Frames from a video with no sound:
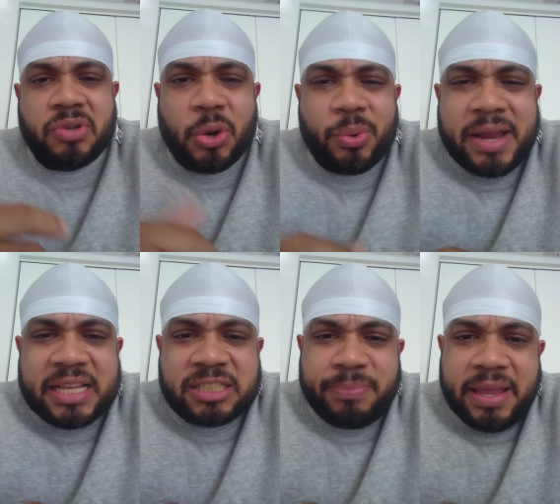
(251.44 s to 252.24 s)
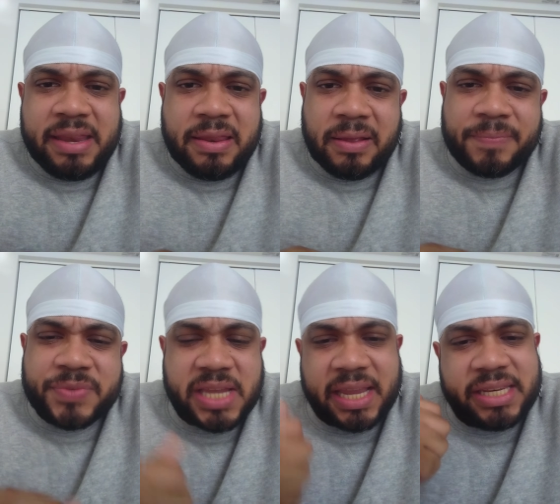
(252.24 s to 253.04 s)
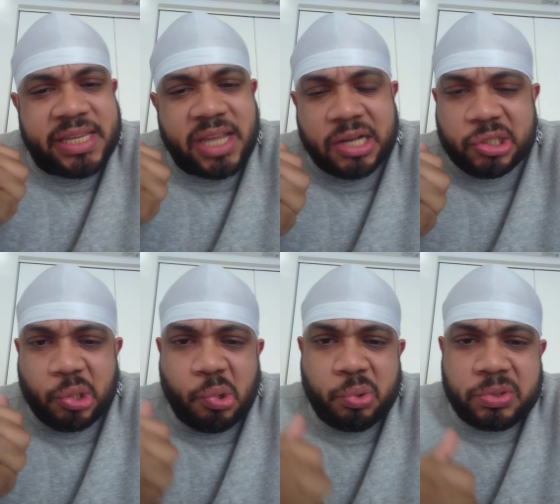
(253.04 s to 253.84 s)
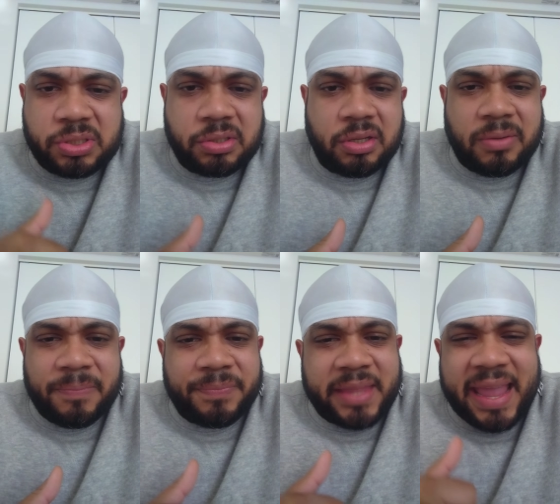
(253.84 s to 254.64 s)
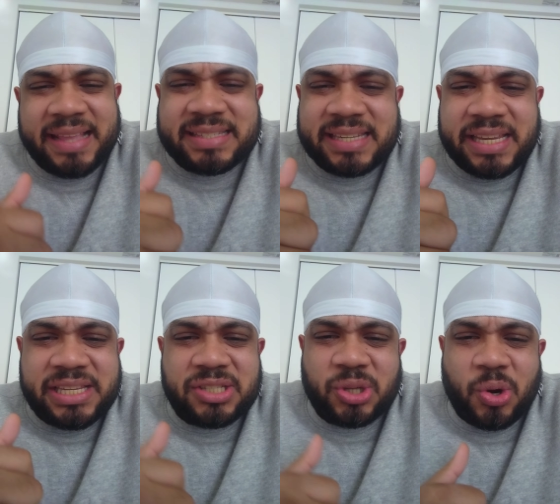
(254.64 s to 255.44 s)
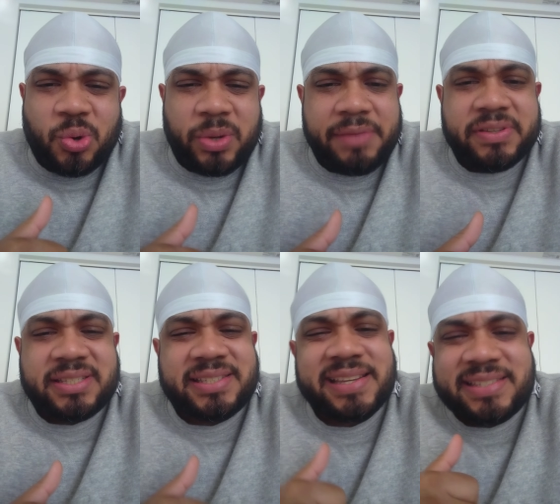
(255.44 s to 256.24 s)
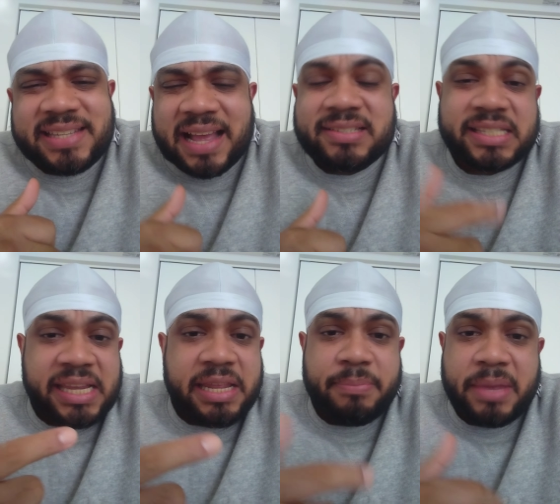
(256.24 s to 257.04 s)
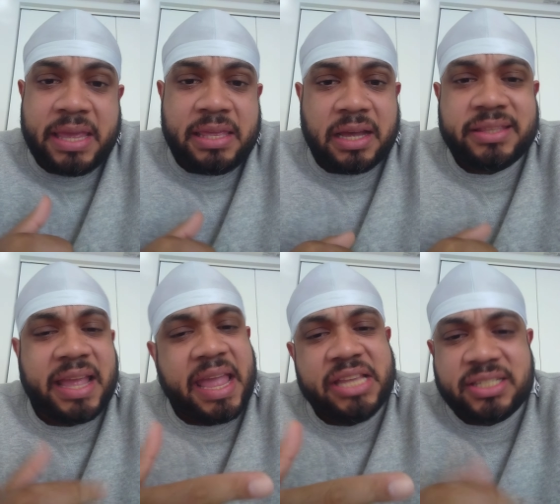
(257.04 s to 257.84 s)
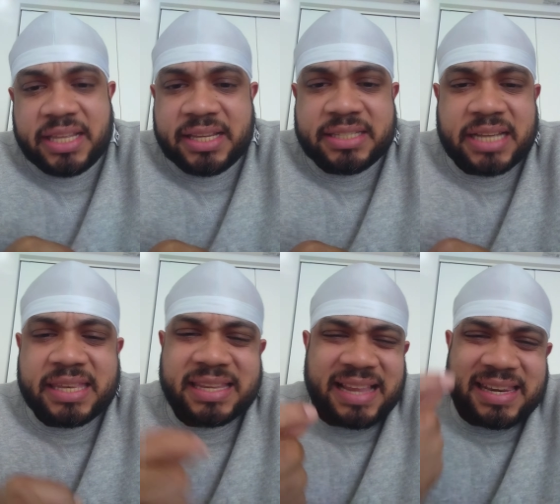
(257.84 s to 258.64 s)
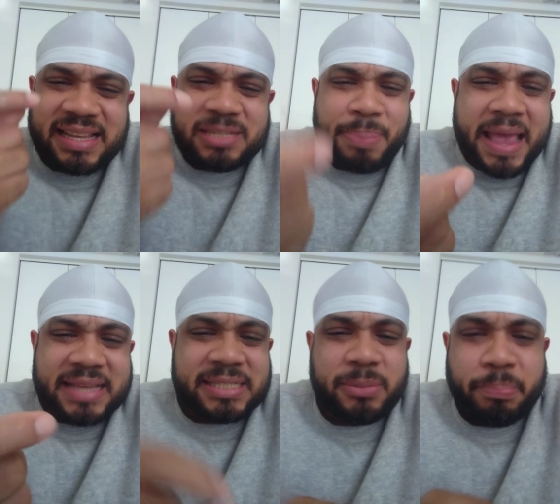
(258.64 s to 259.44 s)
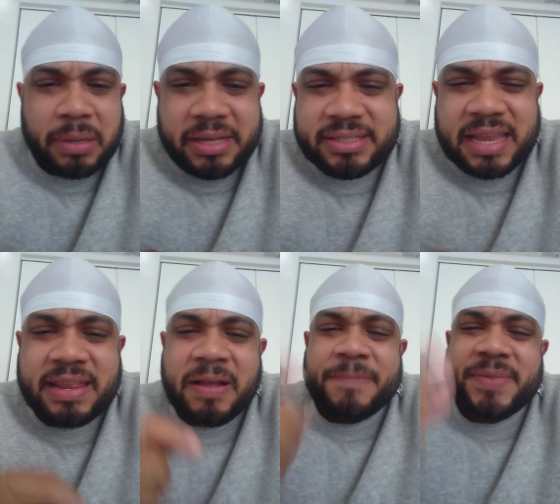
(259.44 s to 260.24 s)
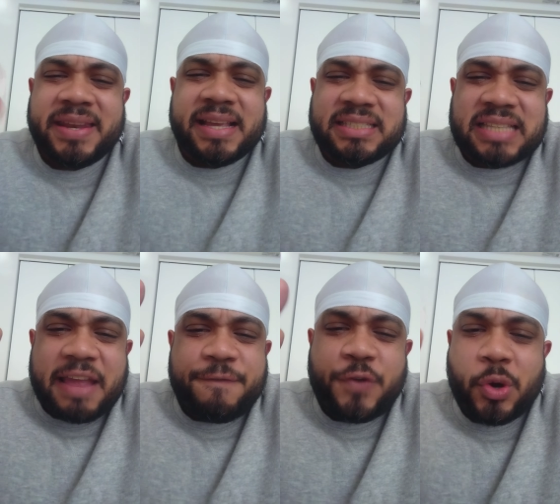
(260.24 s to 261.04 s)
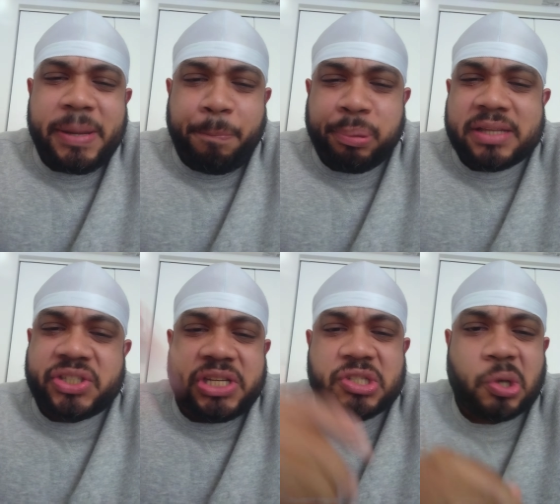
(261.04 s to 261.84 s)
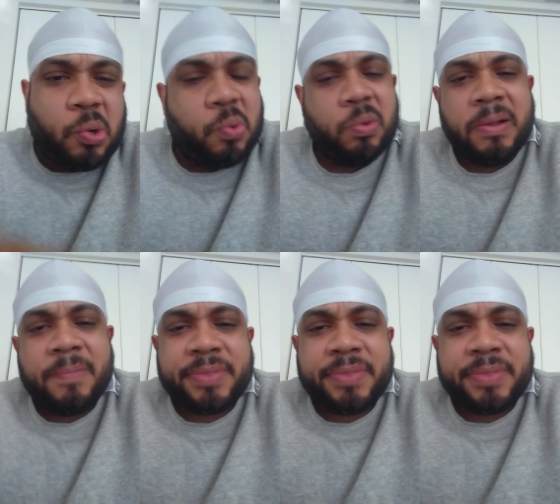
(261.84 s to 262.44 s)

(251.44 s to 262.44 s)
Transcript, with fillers: grown ass men taking the young dudes, 18 years old, even 16. I've seen it, man. Underage niggas, y'all, that niggas passing them blunt. Y'all, that niggas is like 40 plus years old,